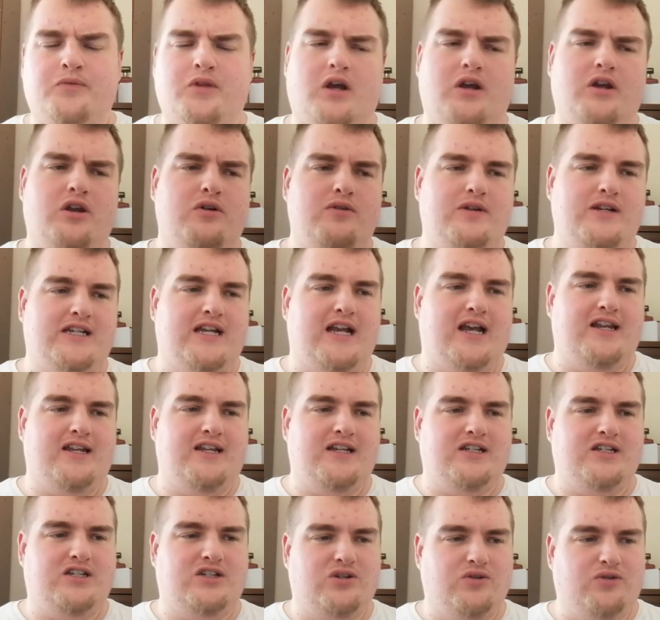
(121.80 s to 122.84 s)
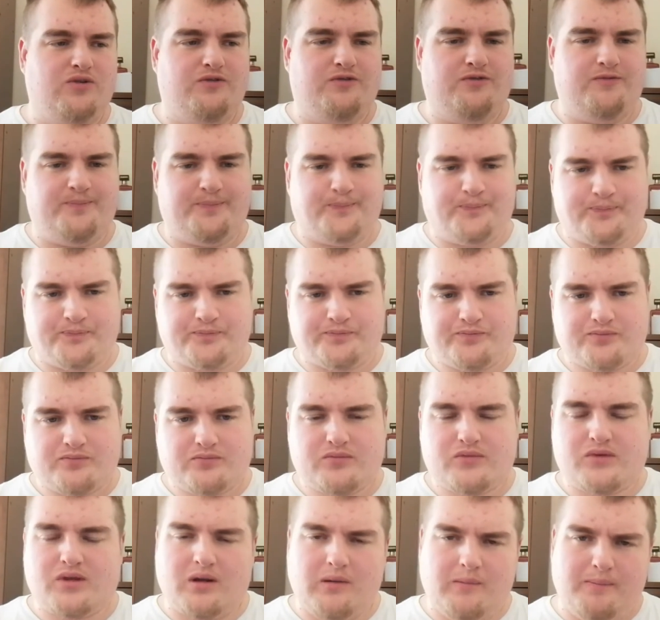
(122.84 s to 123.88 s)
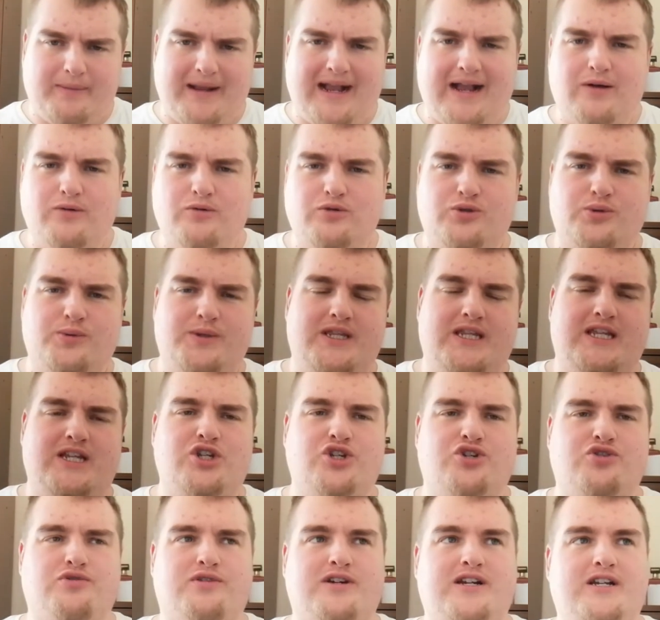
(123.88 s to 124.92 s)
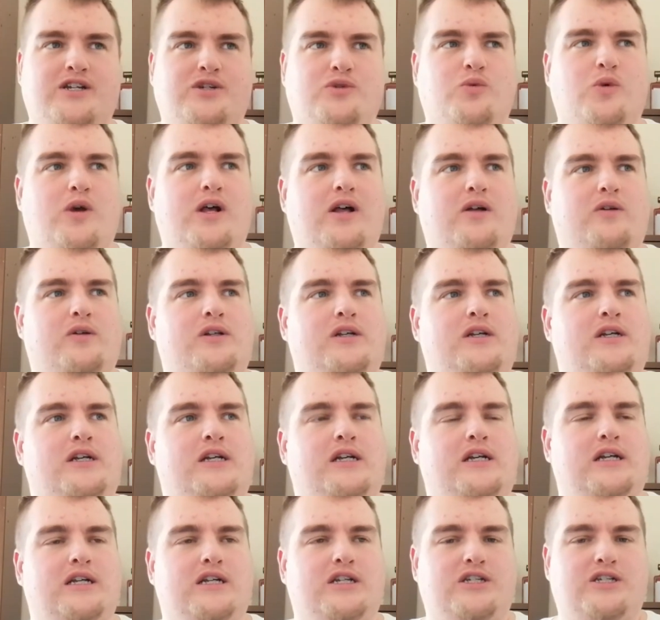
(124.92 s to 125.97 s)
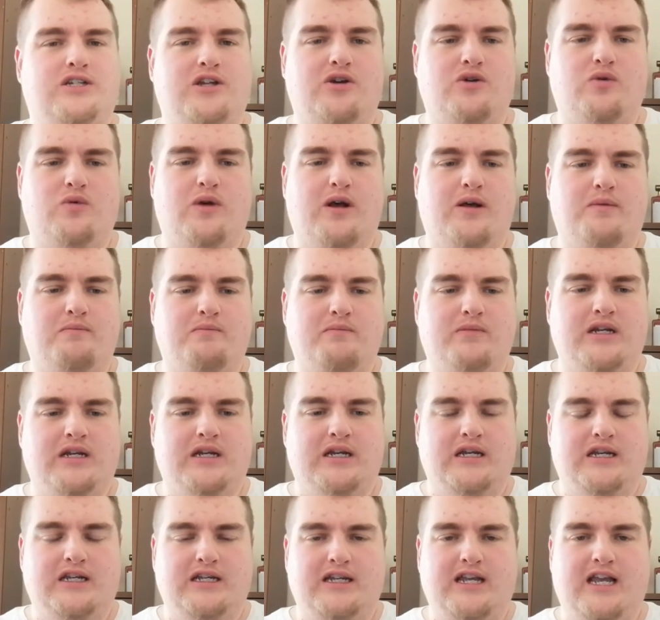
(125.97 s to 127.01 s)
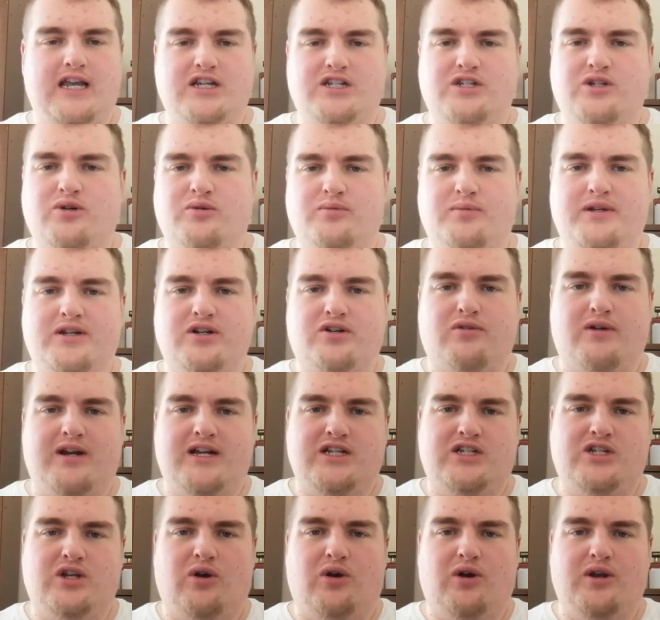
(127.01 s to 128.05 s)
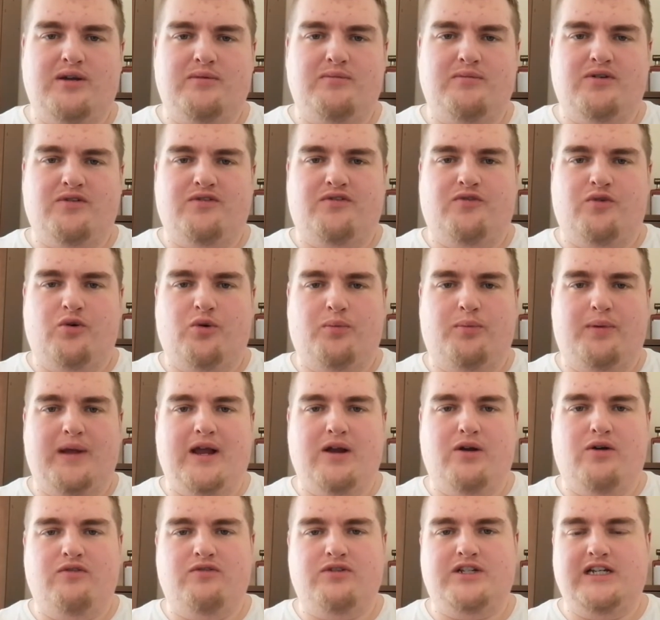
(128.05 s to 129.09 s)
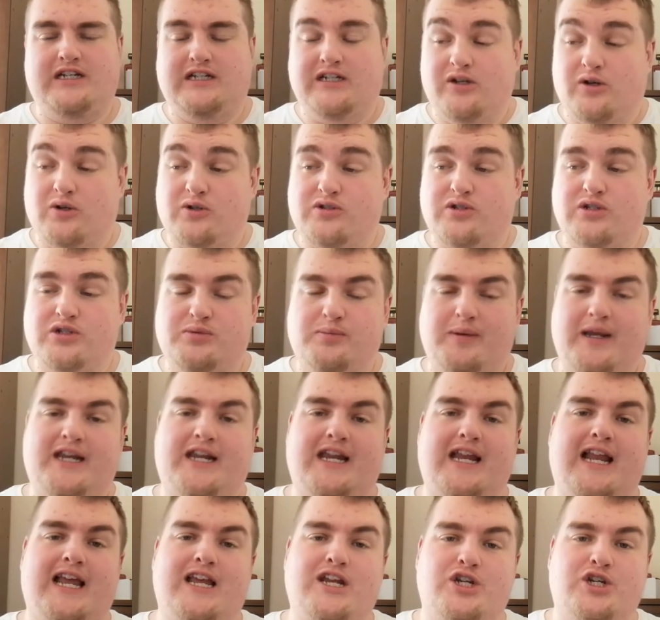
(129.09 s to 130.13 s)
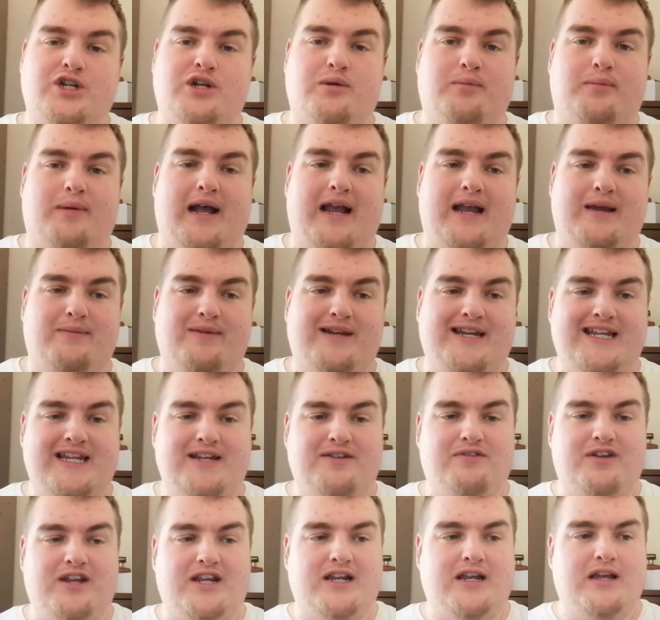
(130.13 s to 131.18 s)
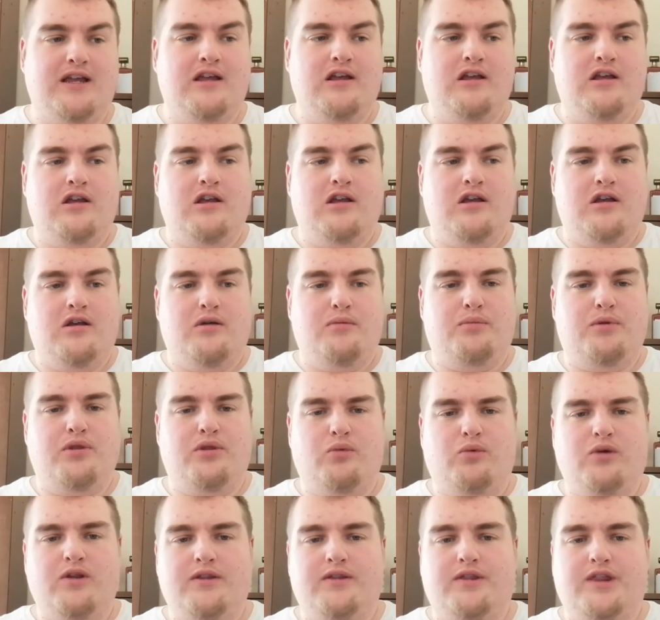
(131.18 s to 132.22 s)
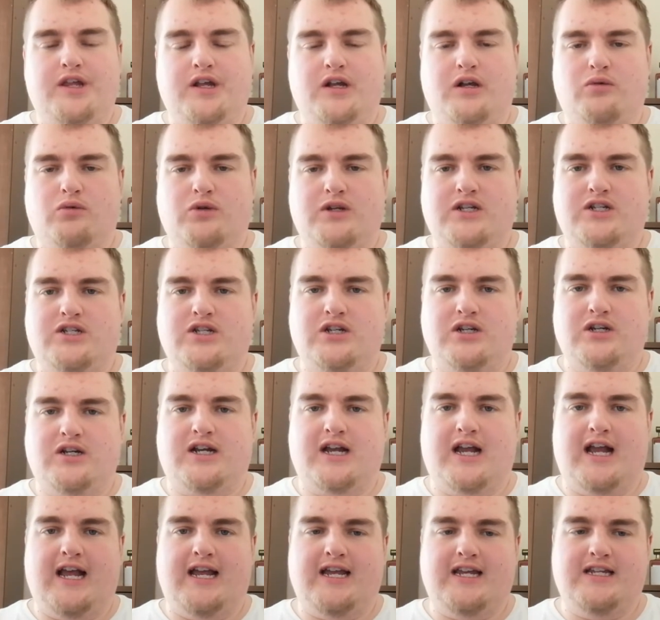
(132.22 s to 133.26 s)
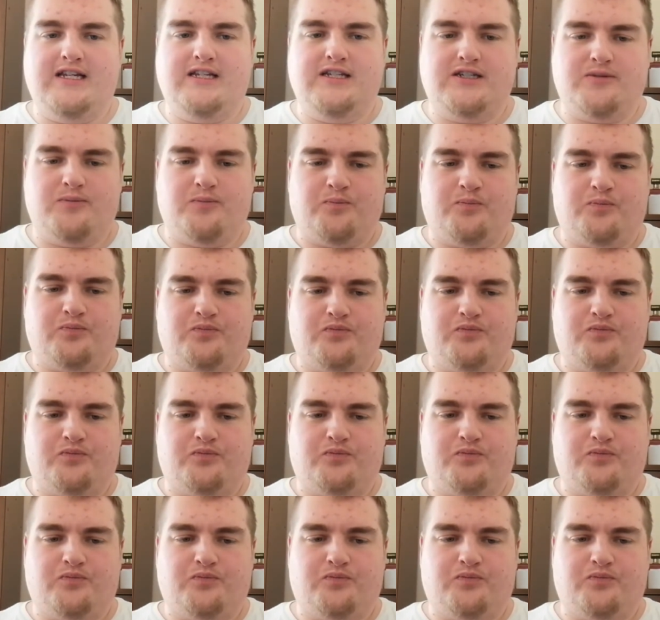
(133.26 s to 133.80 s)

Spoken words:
I know he's had his sort of battles with injury as well. So, it's not been a great time for Bale. Obviously, lots of speculation about him leaving. But the one thing I wanted to look at is,